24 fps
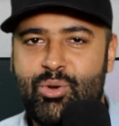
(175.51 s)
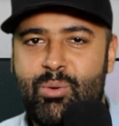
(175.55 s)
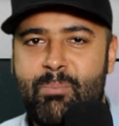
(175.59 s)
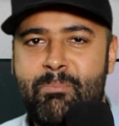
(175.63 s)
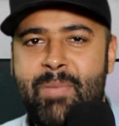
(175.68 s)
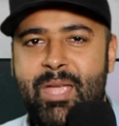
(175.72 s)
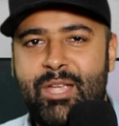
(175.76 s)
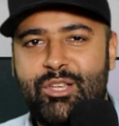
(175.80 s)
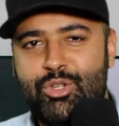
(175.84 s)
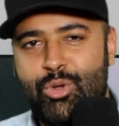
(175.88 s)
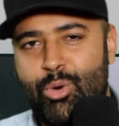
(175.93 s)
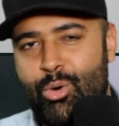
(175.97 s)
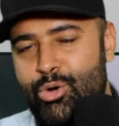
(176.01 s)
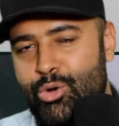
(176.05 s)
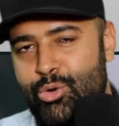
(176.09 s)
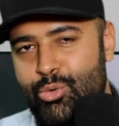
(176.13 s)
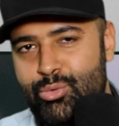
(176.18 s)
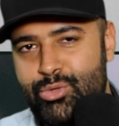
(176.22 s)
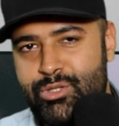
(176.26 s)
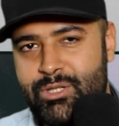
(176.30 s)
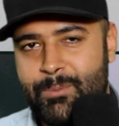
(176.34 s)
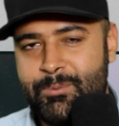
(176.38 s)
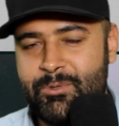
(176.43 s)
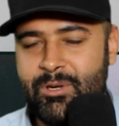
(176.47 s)
So make sure
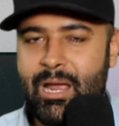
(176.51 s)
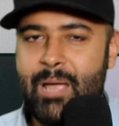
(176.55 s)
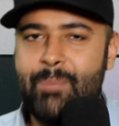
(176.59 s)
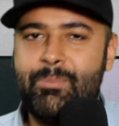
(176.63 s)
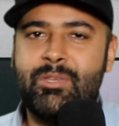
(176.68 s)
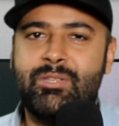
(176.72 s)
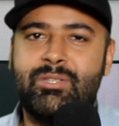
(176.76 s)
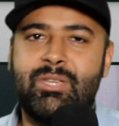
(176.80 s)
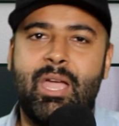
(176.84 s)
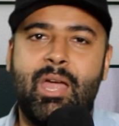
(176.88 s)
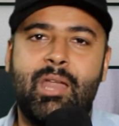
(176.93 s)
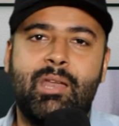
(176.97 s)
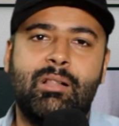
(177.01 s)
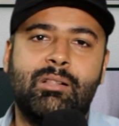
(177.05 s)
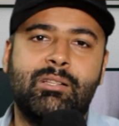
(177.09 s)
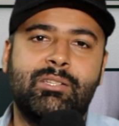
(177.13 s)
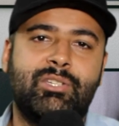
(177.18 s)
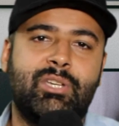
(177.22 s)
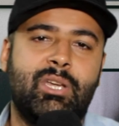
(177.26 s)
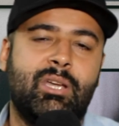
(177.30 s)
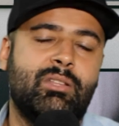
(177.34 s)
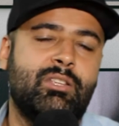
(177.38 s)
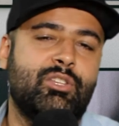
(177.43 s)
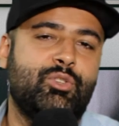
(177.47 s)
to subscribe this channel,
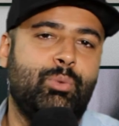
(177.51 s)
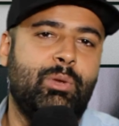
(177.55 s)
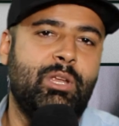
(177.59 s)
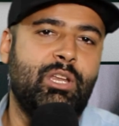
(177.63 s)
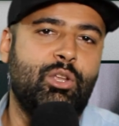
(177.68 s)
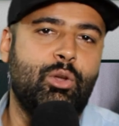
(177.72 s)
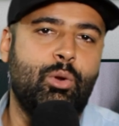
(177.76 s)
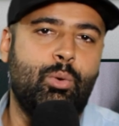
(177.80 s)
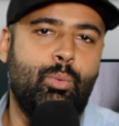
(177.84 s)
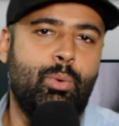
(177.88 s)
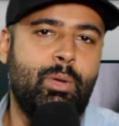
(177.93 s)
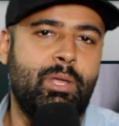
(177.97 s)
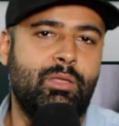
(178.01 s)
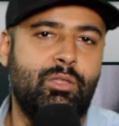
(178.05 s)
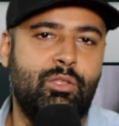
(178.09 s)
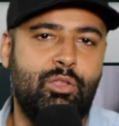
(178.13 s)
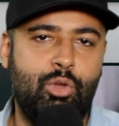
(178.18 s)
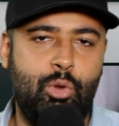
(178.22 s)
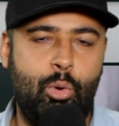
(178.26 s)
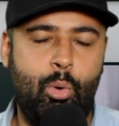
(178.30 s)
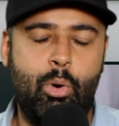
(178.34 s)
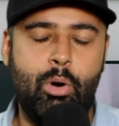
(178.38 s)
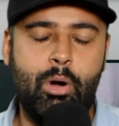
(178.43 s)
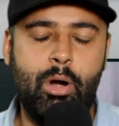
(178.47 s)
share this video with
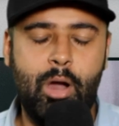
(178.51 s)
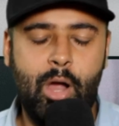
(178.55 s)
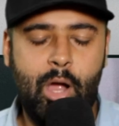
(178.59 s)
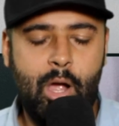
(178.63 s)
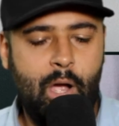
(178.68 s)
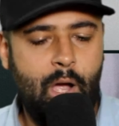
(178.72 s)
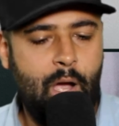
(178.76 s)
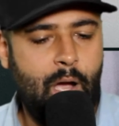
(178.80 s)
your